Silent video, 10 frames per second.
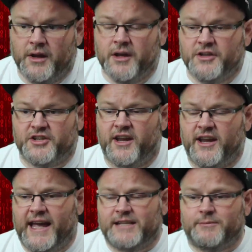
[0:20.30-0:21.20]
So hey
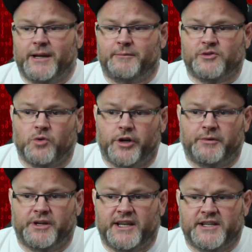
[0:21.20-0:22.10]
guys, my name is William. In
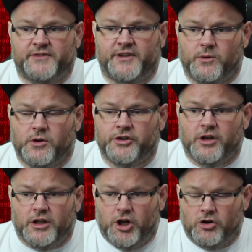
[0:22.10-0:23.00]
today's video, we're going to do a
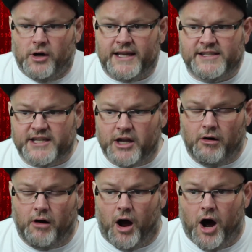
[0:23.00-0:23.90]
local
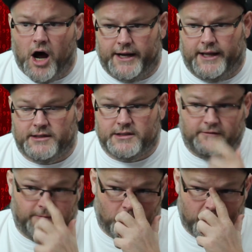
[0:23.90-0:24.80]
SEO audit
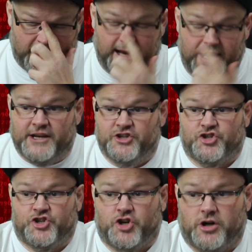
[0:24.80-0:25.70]
for a
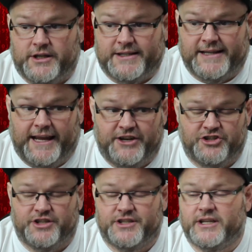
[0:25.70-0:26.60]
insurance
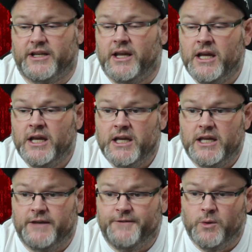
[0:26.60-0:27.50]
agency.
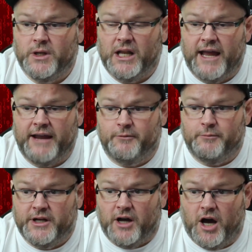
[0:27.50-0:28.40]
If you would like for me
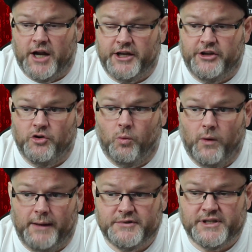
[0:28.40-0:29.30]
to audit your
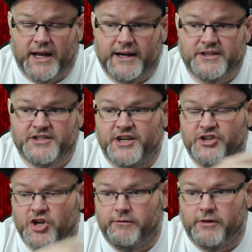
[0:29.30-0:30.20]
website and send
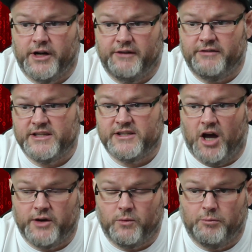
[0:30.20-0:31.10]
you over any of these
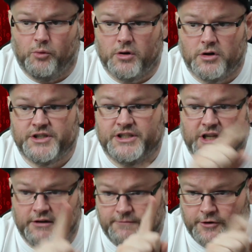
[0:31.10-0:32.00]
audit reports
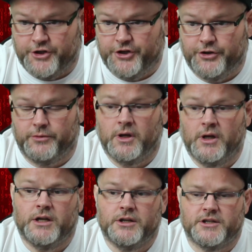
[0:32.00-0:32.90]
done for you,
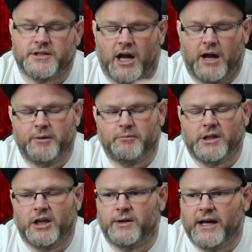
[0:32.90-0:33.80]
just comment
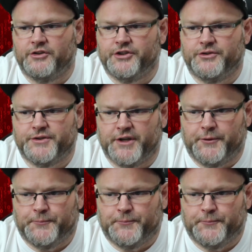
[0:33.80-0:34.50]
below and I'll do so.